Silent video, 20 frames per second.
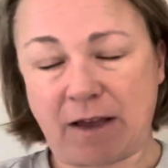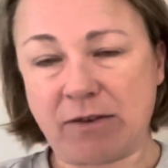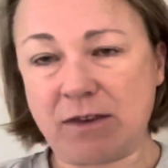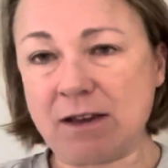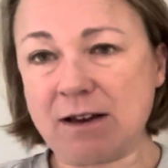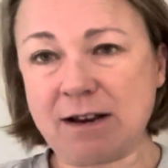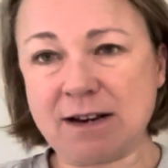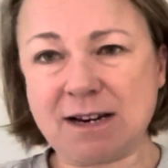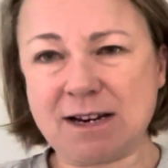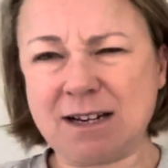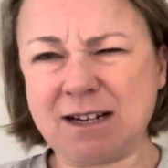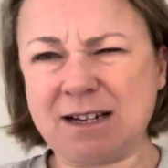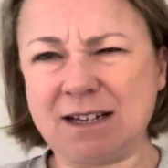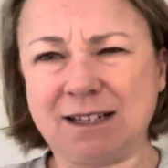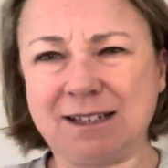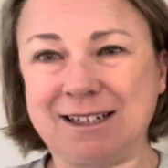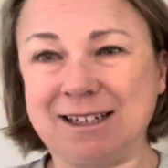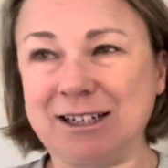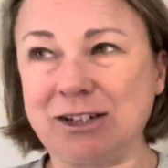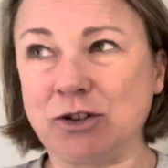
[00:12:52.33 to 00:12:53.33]
I needed to
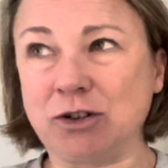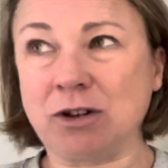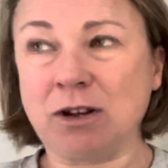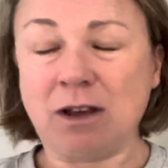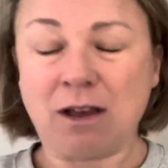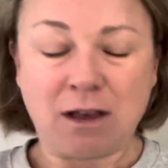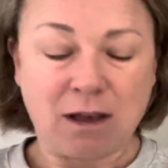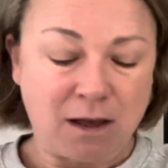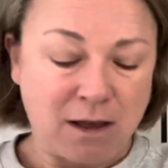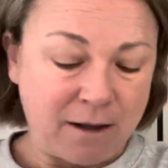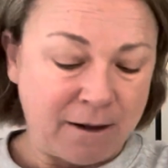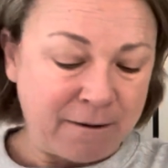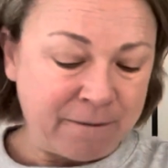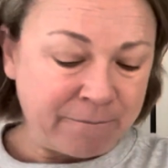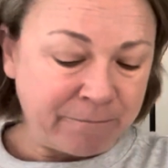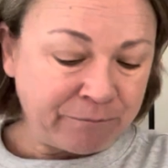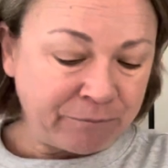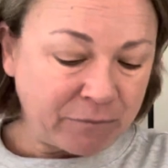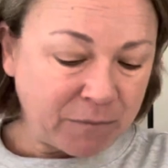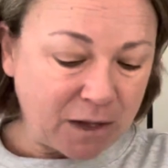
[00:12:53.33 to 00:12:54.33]
stitch
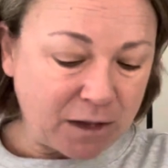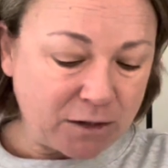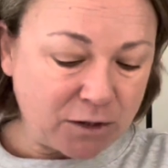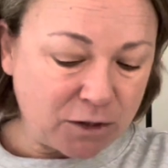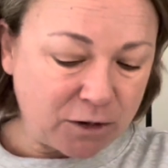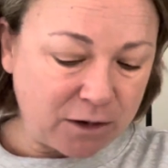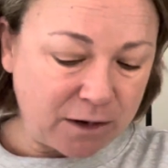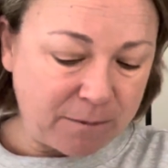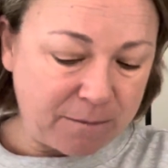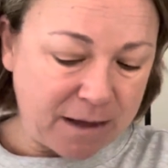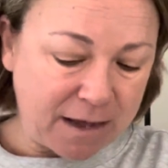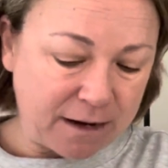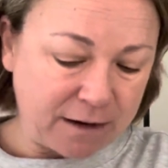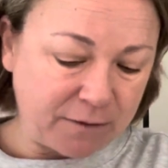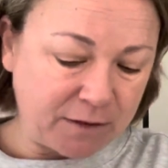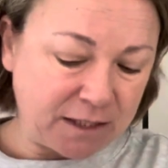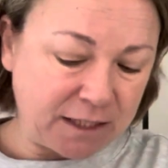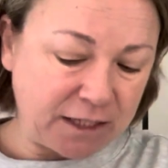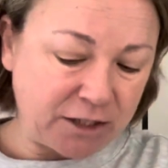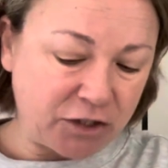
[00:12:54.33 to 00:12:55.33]
a certain amount of
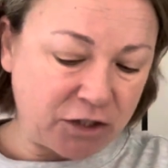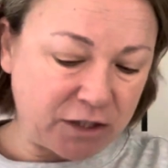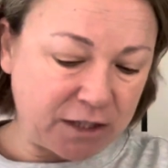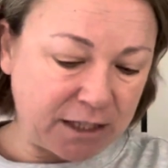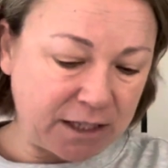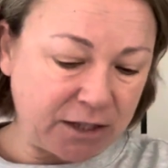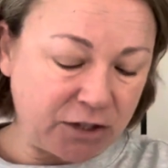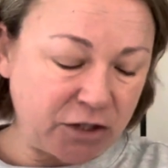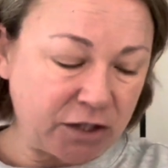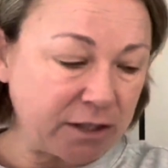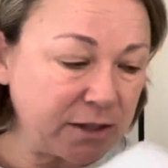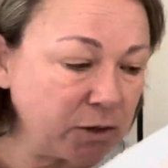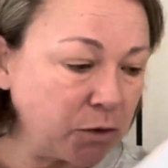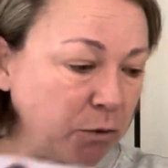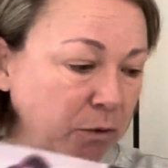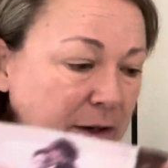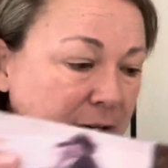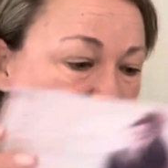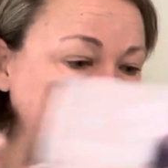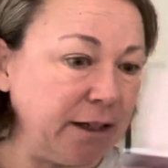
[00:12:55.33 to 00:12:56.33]
stitches in just
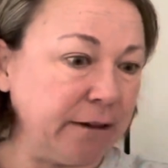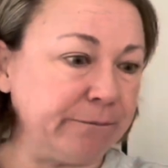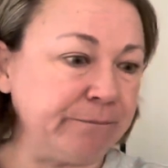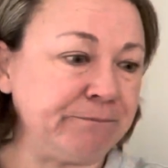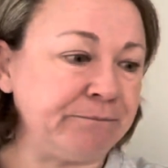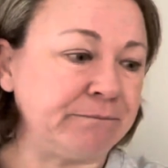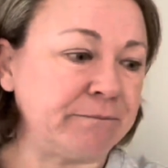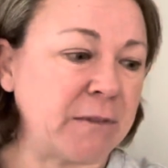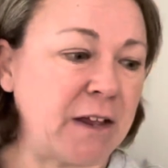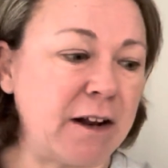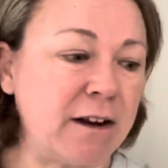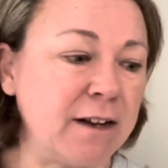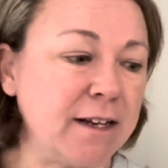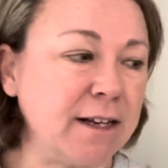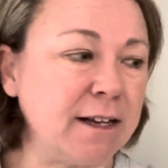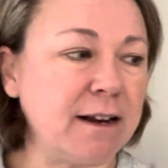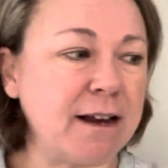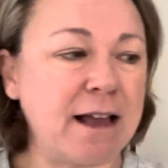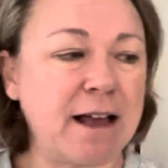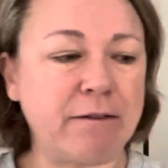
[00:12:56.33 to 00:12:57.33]
green, and I
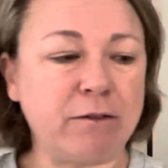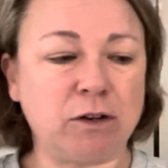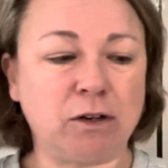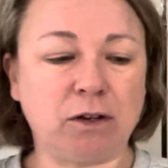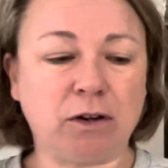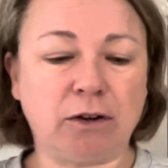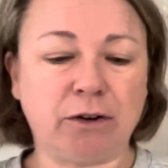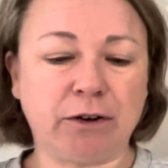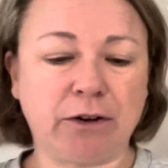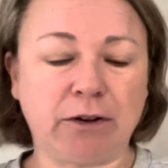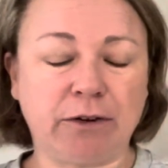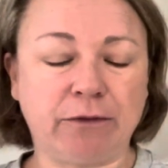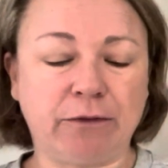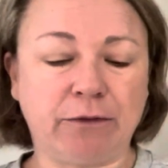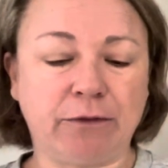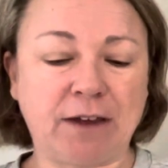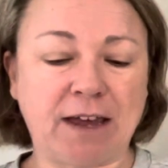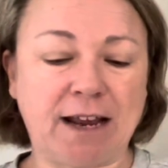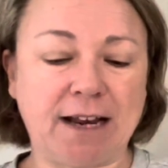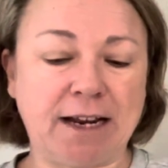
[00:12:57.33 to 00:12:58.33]
didn't have a lot
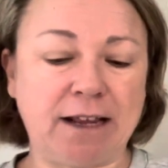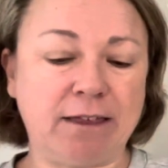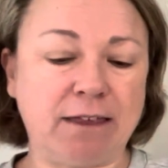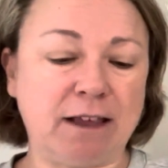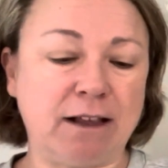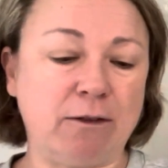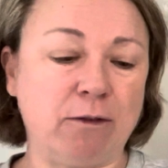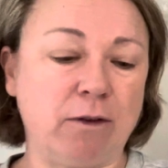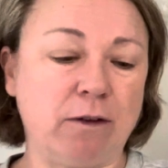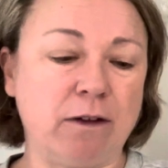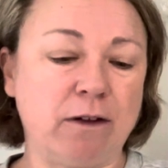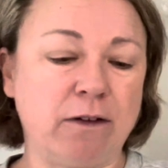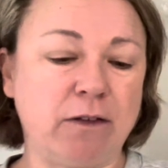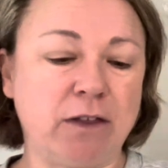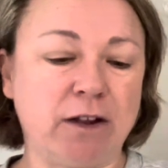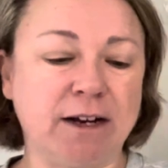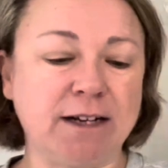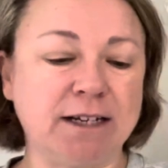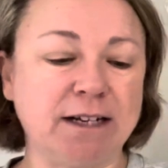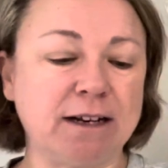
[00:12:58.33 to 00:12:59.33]
of anything
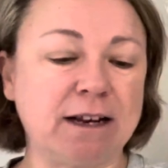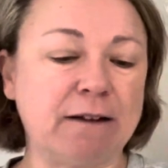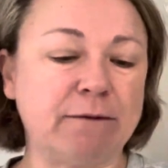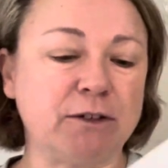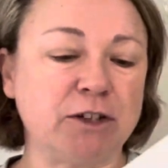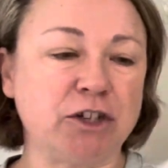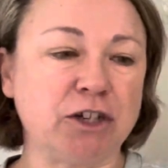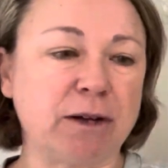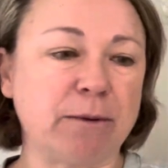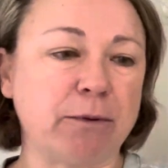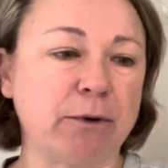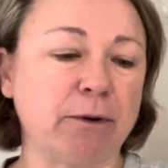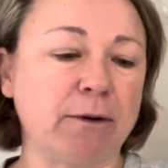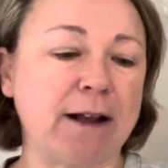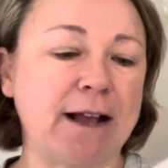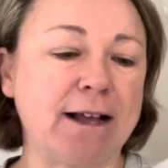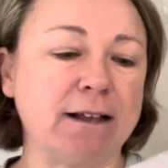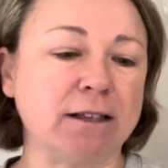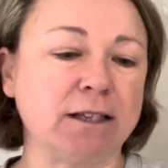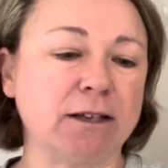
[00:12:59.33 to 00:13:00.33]
that I didn't have to jump around.